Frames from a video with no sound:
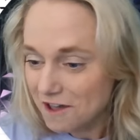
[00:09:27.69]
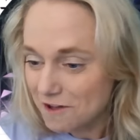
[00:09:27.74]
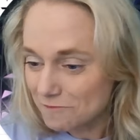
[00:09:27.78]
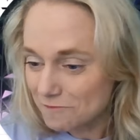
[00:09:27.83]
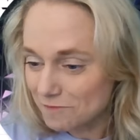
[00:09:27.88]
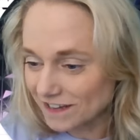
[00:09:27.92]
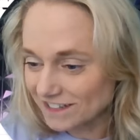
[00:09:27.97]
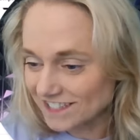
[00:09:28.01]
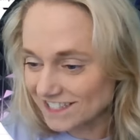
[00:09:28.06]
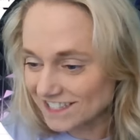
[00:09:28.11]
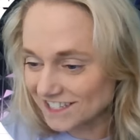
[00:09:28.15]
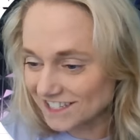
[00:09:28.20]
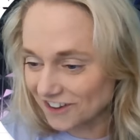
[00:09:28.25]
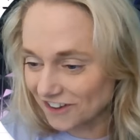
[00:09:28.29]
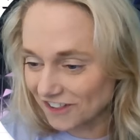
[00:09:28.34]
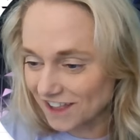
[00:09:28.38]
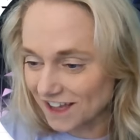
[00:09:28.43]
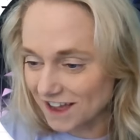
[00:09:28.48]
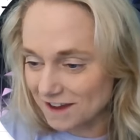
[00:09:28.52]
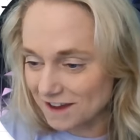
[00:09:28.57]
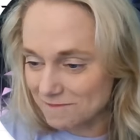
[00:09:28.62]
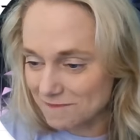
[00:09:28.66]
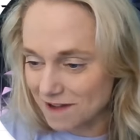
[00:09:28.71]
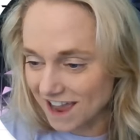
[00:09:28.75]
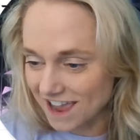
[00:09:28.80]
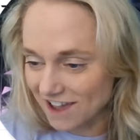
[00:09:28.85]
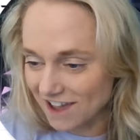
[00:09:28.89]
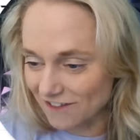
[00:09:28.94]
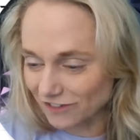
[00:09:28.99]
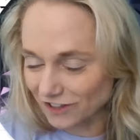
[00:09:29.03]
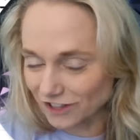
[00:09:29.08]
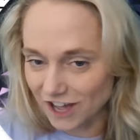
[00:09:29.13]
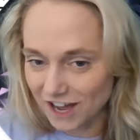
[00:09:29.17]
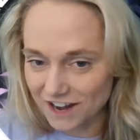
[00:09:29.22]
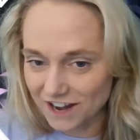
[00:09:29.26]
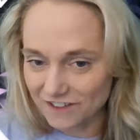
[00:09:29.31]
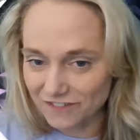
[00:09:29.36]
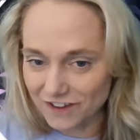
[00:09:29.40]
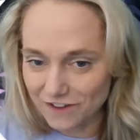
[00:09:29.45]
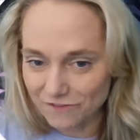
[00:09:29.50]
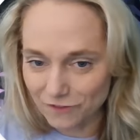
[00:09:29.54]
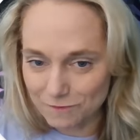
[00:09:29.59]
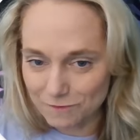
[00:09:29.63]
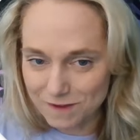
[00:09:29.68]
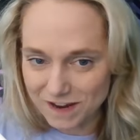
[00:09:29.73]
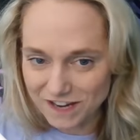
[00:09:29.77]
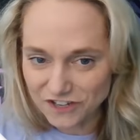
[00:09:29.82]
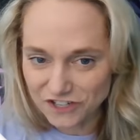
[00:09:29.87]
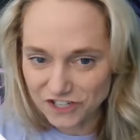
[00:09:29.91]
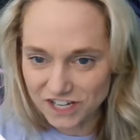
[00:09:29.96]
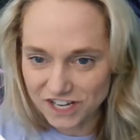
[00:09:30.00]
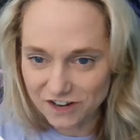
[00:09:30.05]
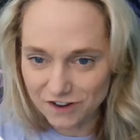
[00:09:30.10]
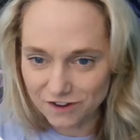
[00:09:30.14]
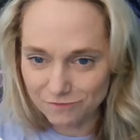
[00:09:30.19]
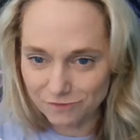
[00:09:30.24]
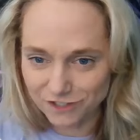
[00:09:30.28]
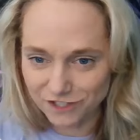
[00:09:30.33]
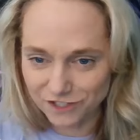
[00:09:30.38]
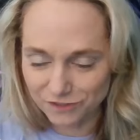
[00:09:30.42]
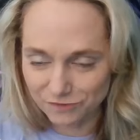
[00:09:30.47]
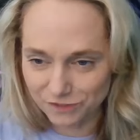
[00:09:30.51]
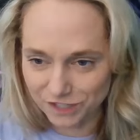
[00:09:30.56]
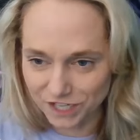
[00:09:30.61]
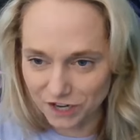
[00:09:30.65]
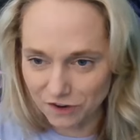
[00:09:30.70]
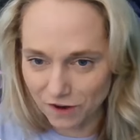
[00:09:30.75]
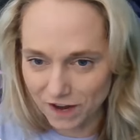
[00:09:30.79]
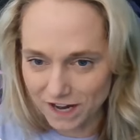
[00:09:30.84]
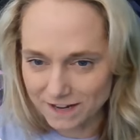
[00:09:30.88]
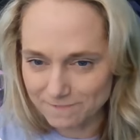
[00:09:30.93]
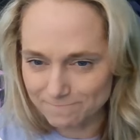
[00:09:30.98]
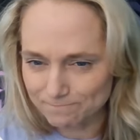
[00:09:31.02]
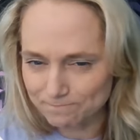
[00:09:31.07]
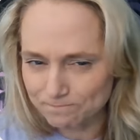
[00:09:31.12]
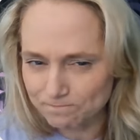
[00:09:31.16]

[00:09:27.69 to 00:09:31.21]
but still, I have a lot of information here, which is really great.